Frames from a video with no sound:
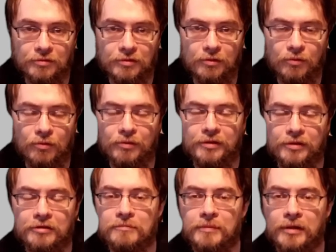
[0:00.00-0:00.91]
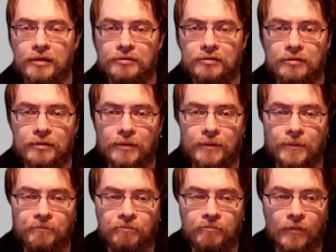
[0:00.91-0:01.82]
You'd only expect
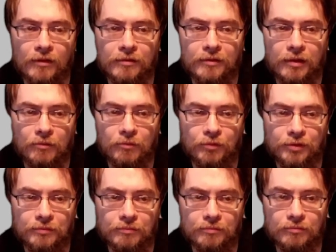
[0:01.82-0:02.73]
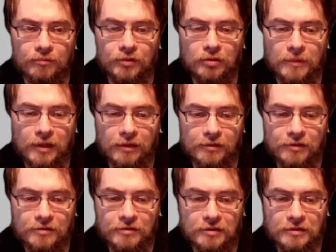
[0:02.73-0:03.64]
that when humanity
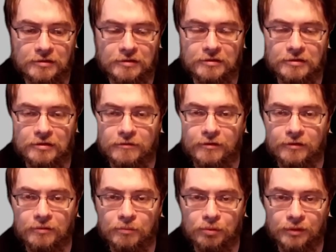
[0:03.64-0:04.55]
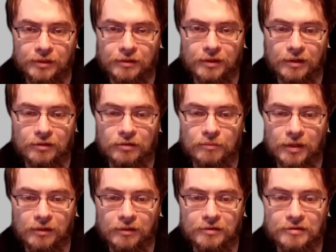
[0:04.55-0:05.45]
sees itself on the brink, that
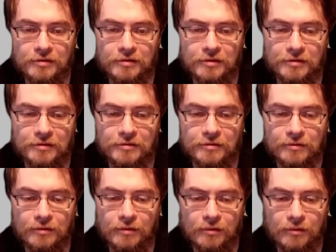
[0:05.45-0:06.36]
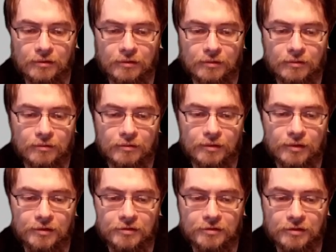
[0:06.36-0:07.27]
humanity sees
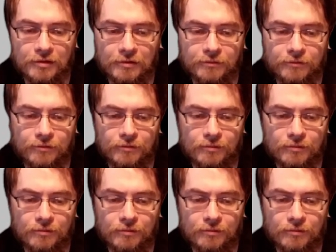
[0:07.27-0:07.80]
itself